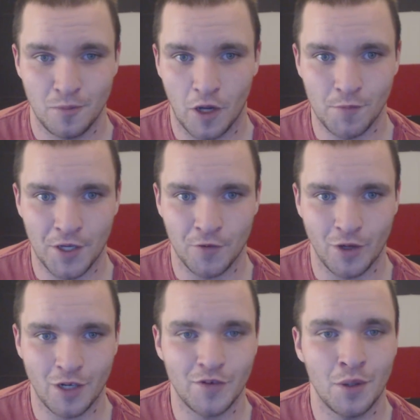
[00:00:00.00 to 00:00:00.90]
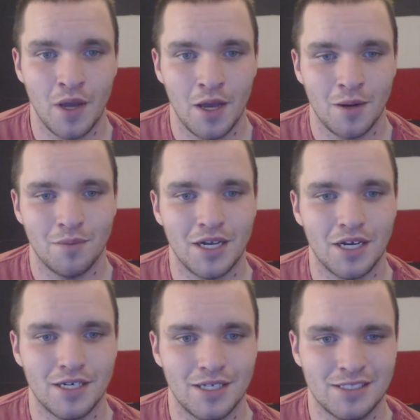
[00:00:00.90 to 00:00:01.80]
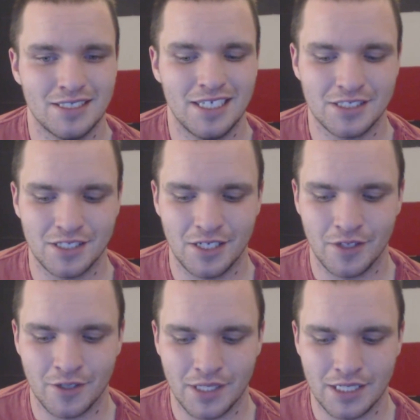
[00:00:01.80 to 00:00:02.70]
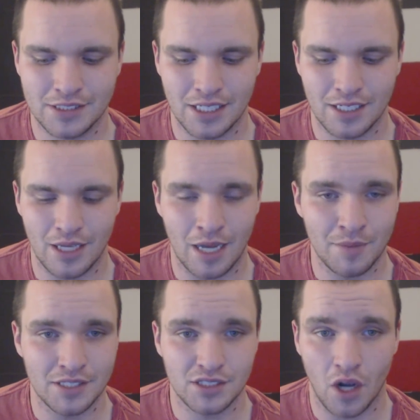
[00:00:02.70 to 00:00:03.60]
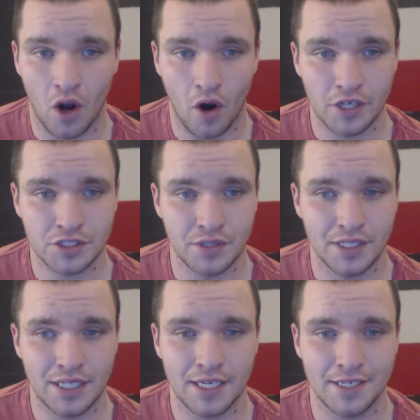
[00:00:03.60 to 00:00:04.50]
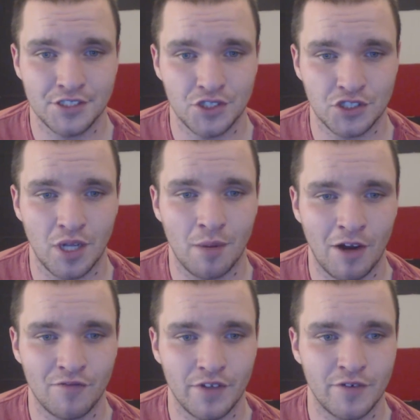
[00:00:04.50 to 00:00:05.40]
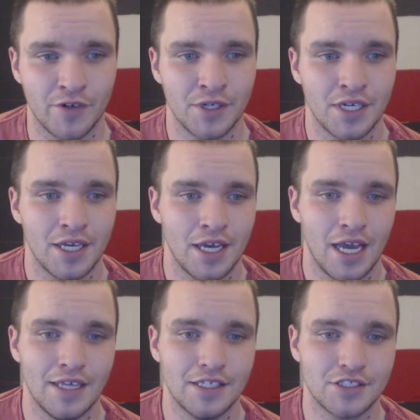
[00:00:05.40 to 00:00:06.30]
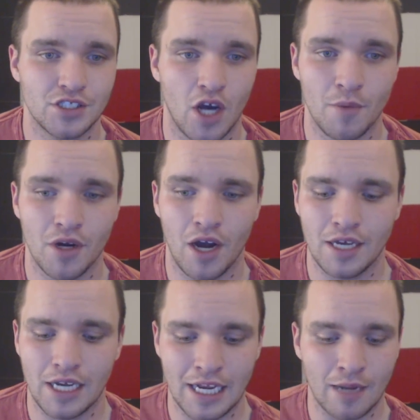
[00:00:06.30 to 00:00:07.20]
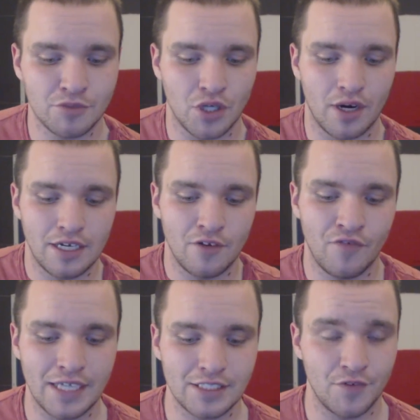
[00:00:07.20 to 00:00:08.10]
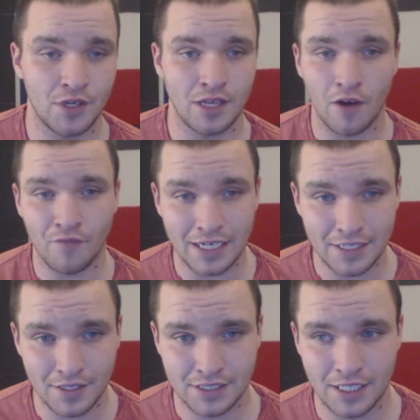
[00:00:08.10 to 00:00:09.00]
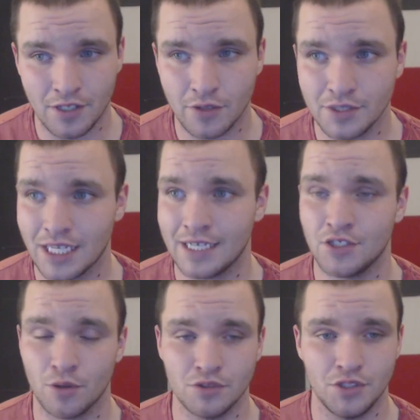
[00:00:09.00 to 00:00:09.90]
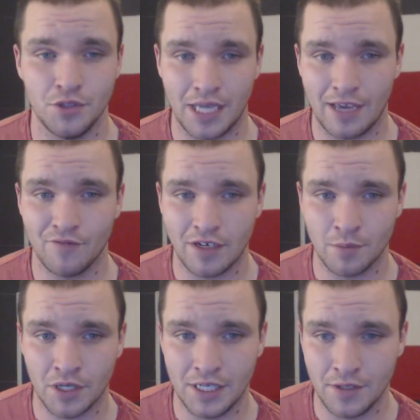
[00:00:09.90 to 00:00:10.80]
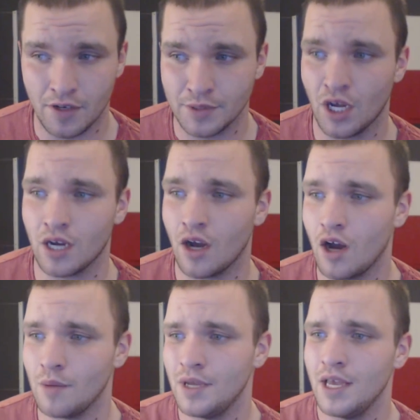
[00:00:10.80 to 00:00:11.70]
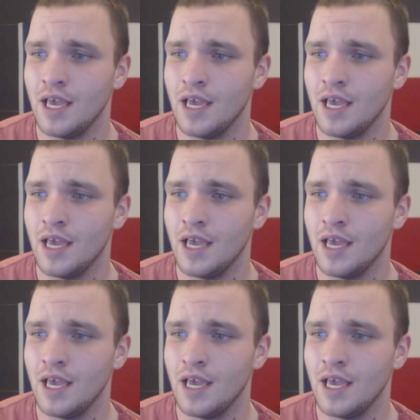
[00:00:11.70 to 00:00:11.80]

Not making fun of you, but it's a decent e-liquid. I mean, it's not harsh or anything. It's just not my flavor. And this is commogone. And I'm sorry in advance if you cannot find any of these e-liquids. I told you can find them on eliquid.com.